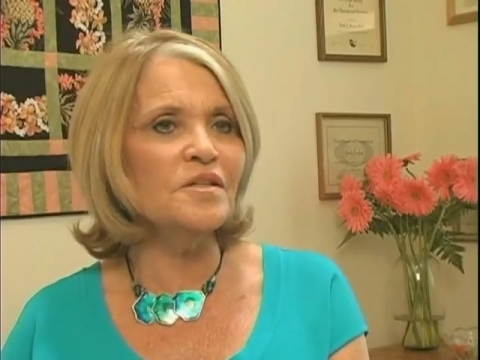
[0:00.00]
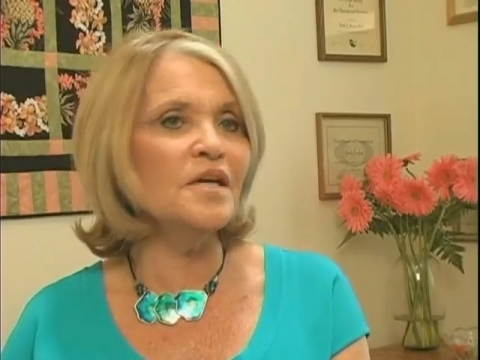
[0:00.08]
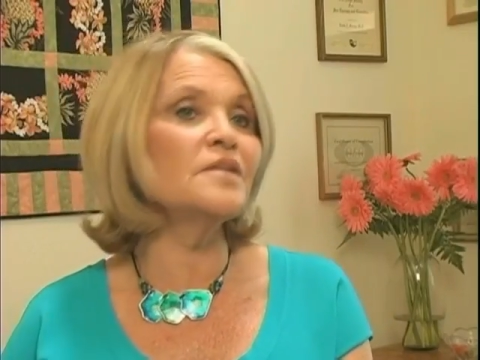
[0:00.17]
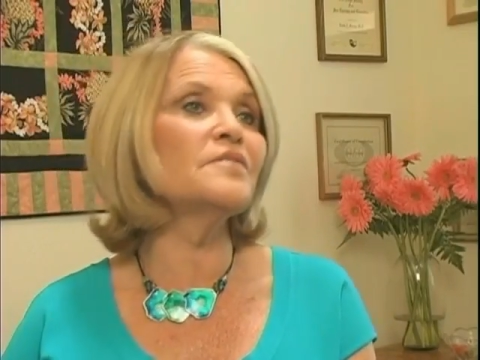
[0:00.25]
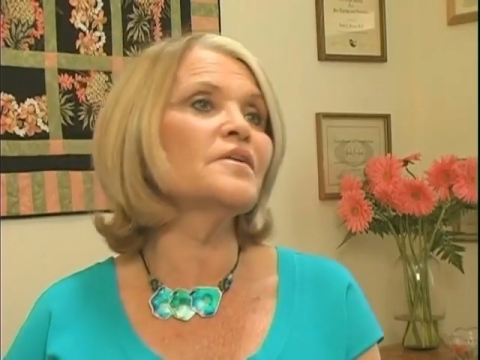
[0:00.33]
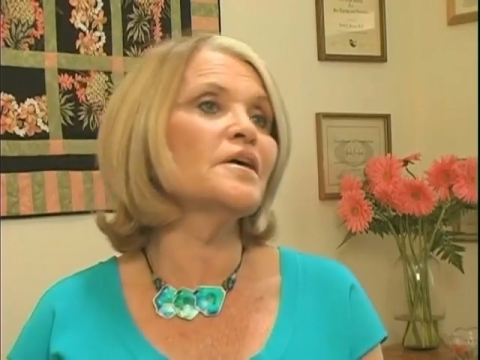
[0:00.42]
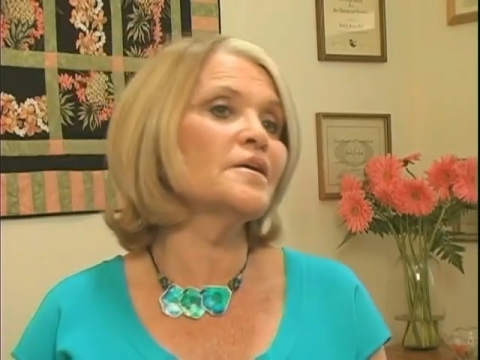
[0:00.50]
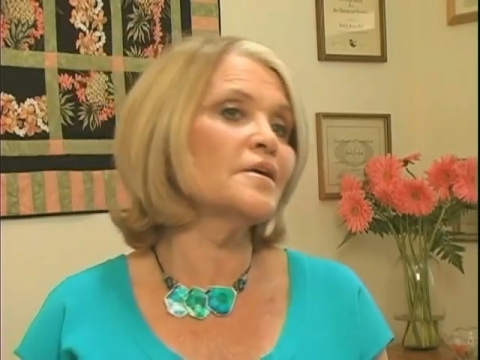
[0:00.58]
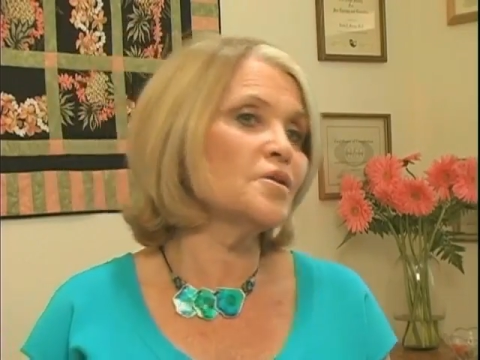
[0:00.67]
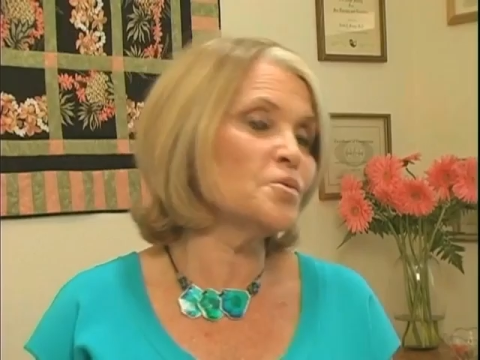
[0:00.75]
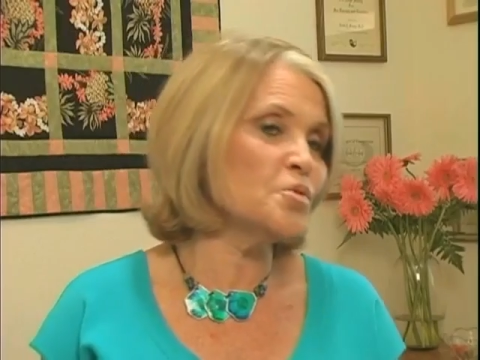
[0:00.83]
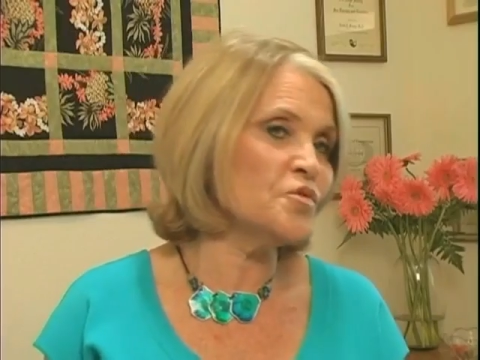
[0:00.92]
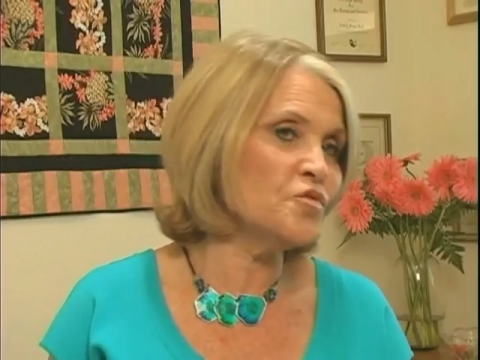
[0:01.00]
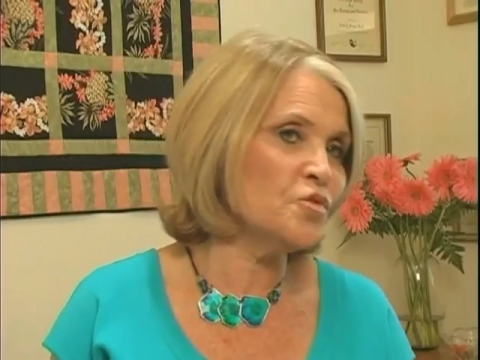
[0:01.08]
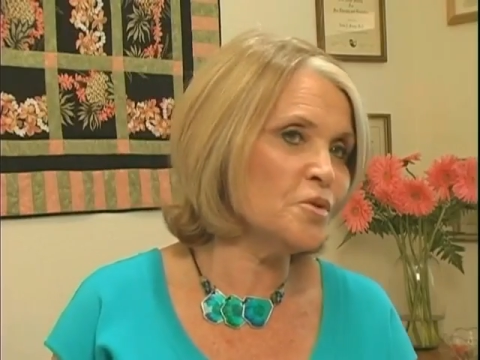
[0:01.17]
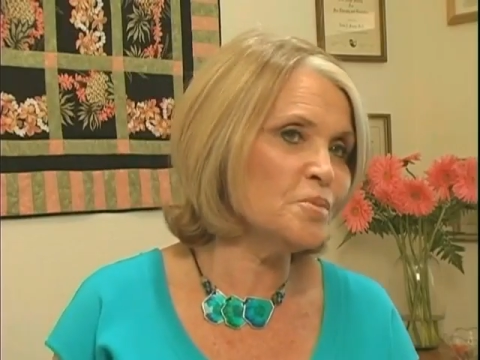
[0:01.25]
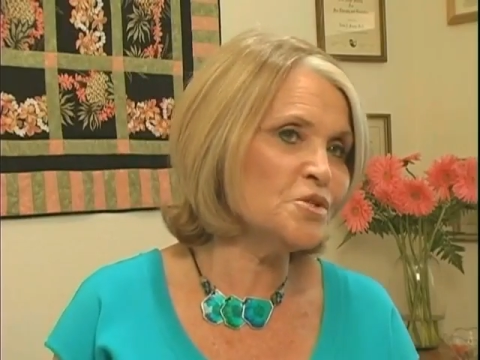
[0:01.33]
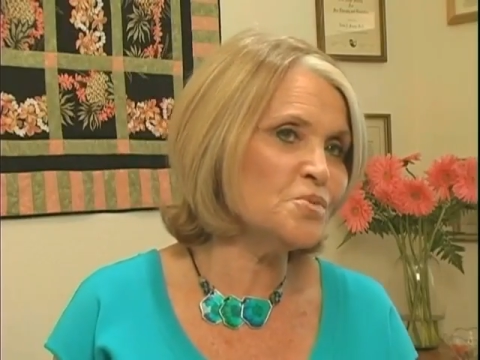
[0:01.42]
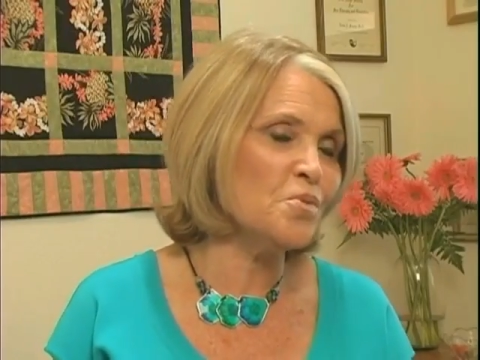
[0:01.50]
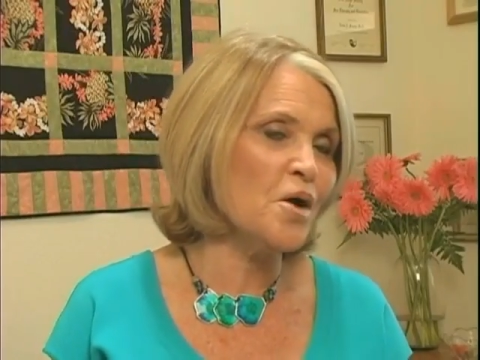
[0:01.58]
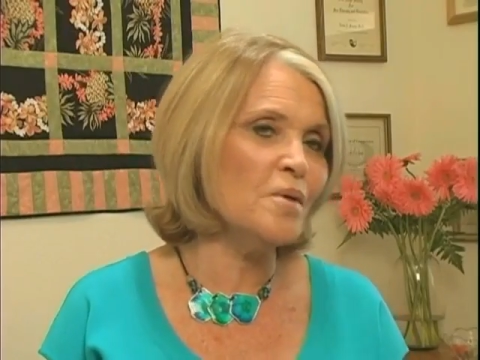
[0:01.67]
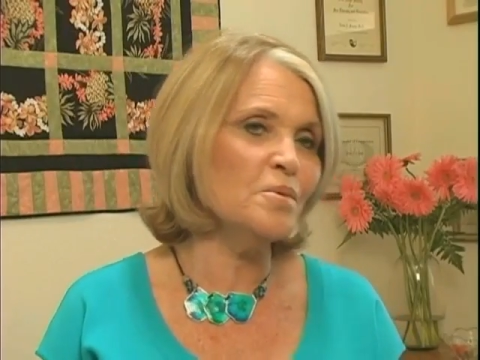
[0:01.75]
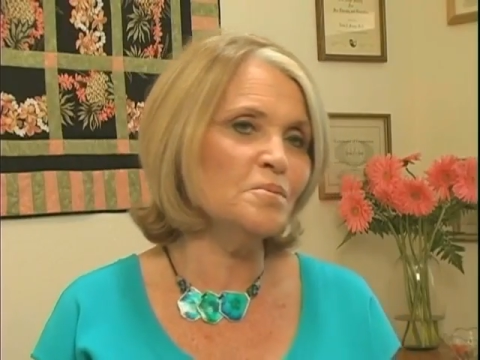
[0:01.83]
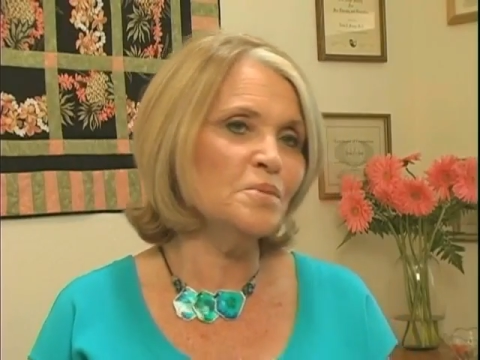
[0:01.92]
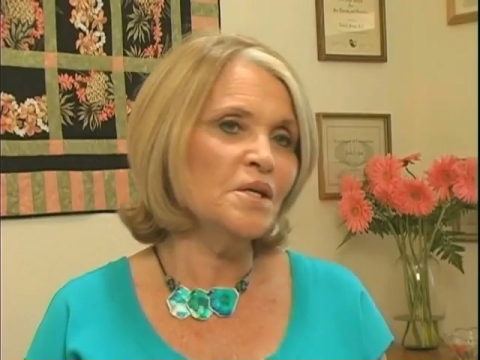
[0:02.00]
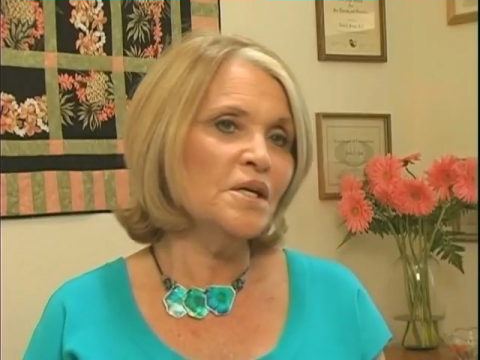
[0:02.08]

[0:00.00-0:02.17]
then you've got another performance problem.